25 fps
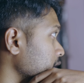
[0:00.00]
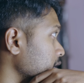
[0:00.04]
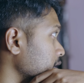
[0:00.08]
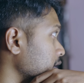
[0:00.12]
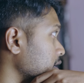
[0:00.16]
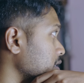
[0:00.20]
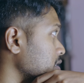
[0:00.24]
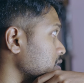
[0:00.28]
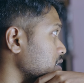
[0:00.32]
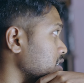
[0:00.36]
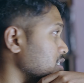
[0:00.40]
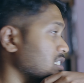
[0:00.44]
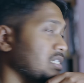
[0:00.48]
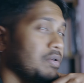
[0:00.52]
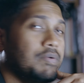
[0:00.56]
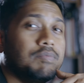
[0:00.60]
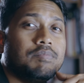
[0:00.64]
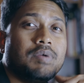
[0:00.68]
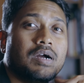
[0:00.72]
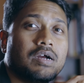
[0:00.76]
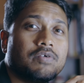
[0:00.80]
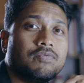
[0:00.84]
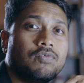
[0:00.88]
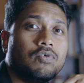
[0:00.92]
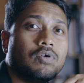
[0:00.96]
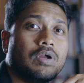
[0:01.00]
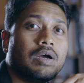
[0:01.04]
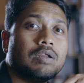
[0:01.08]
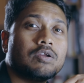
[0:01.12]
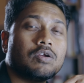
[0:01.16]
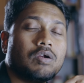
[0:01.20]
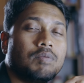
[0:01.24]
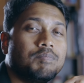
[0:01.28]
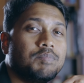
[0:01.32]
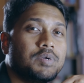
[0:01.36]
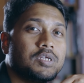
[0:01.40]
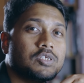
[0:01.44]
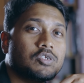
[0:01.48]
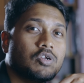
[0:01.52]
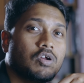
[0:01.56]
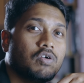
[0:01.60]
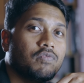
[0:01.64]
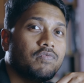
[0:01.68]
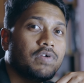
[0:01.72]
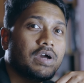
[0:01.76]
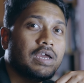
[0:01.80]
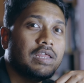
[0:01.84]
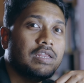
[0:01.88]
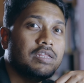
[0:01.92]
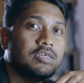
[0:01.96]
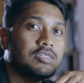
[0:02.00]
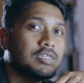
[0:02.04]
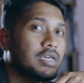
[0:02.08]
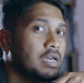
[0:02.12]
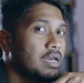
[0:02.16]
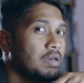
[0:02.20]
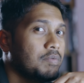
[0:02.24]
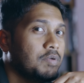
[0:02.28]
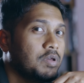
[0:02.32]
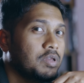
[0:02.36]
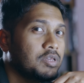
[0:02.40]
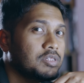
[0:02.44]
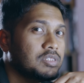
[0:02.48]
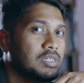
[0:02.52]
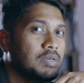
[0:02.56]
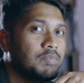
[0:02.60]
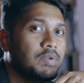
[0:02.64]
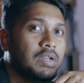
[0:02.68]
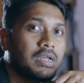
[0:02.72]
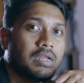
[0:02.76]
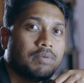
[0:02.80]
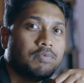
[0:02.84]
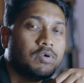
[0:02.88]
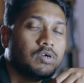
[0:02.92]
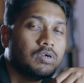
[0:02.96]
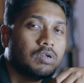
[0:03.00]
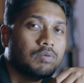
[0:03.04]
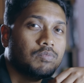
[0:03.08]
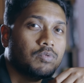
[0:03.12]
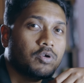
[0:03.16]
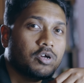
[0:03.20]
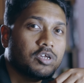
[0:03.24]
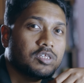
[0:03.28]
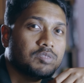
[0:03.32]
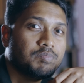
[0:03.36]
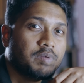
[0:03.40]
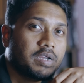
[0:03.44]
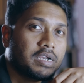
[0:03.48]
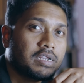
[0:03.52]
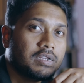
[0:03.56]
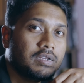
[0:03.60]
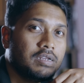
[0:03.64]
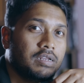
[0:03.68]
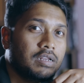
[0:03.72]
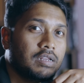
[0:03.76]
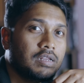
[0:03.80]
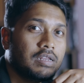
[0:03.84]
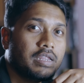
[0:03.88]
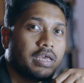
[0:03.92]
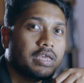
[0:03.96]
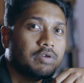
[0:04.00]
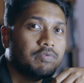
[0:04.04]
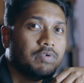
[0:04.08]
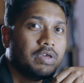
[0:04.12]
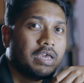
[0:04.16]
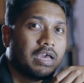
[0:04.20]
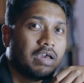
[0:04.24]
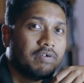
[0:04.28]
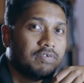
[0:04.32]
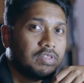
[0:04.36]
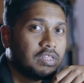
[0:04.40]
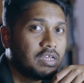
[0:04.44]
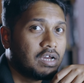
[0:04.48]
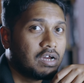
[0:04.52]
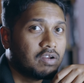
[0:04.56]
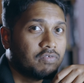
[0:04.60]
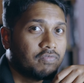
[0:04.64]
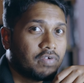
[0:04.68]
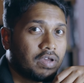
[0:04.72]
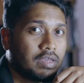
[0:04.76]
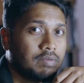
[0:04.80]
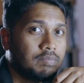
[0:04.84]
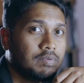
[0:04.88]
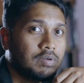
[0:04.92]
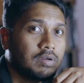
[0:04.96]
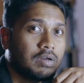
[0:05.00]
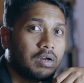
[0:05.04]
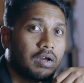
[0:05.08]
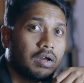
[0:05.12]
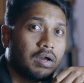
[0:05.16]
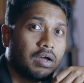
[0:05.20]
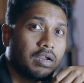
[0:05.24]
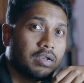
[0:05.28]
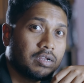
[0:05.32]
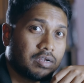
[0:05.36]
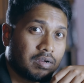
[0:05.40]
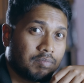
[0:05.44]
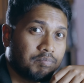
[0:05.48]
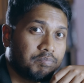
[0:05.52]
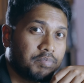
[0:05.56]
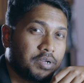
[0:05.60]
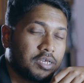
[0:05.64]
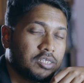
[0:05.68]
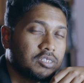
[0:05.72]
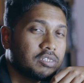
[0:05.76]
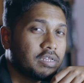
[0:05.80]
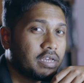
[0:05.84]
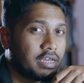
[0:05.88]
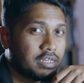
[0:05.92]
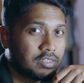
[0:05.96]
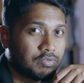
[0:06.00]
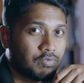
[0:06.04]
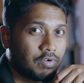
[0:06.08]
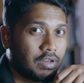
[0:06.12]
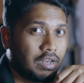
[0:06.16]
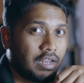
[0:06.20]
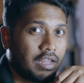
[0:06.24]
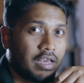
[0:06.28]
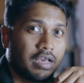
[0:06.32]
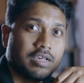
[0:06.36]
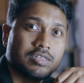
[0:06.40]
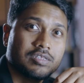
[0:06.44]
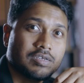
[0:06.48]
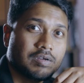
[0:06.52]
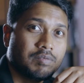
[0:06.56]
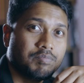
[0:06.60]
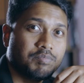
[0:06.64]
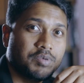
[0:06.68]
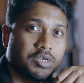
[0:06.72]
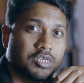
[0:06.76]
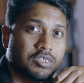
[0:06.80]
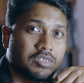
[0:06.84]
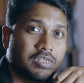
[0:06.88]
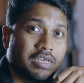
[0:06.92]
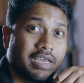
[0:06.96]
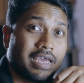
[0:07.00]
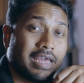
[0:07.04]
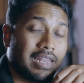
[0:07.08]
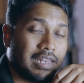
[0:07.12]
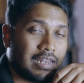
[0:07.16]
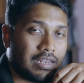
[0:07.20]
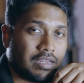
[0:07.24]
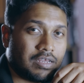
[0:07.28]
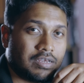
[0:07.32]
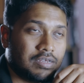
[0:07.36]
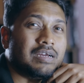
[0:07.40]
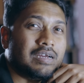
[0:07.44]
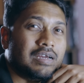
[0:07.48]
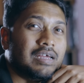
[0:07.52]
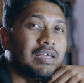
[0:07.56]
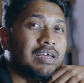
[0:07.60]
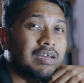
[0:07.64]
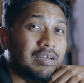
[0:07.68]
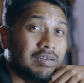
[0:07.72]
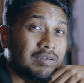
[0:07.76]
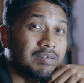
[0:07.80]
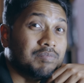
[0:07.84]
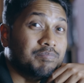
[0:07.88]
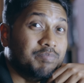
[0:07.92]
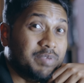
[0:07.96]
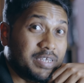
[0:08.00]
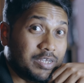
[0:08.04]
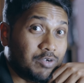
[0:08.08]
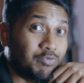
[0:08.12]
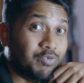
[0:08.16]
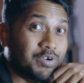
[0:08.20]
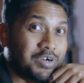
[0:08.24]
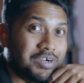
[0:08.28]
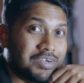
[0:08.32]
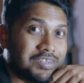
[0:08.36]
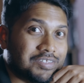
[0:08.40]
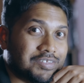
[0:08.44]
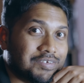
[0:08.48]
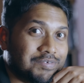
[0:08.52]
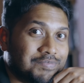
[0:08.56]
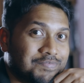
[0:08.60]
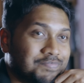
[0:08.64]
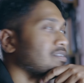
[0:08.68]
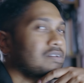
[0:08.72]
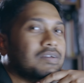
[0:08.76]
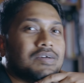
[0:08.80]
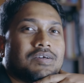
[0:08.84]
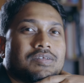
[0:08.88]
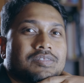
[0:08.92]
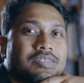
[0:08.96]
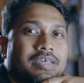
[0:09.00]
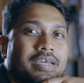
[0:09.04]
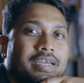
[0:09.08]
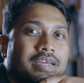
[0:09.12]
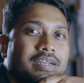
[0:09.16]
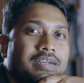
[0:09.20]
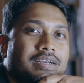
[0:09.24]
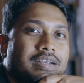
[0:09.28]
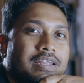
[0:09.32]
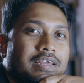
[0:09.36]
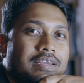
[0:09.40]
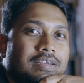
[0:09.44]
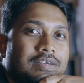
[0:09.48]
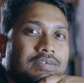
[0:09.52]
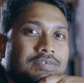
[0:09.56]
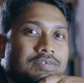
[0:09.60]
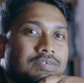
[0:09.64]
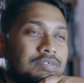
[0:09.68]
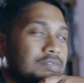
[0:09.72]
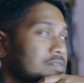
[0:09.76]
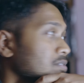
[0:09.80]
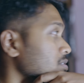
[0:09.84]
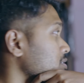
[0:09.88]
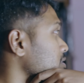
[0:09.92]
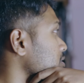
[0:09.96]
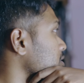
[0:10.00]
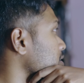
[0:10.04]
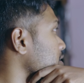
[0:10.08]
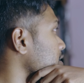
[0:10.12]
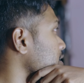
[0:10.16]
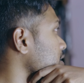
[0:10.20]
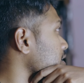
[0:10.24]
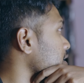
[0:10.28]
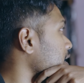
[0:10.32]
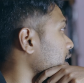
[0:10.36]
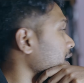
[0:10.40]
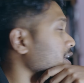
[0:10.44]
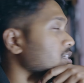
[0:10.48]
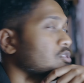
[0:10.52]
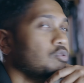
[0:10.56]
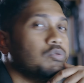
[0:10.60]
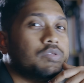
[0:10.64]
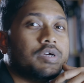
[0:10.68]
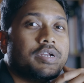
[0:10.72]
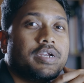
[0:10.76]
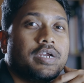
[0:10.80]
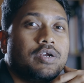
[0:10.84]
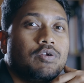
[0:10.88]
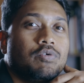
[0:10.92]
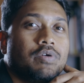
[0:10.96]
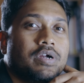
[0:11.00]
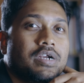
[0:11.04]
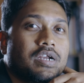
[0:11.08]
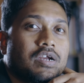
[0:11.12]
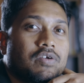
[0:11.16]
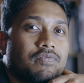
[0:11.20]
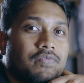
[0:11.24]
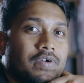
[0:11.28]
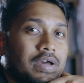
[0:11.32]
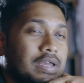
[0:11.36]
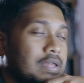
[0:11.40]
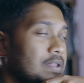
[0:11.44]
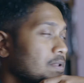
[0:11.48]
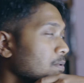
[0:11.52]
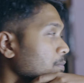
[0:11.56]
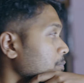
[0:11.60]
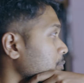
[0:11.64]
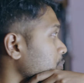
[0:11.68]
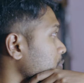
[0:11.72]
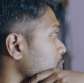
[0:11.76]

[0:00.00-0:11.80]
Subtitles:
And the a7 Mark IV uncompressed raw file is having similar amount of noise pattern like we have in the R5 uncompressed as well as compressed L. Big words. Secondly, the ISO 3200 file,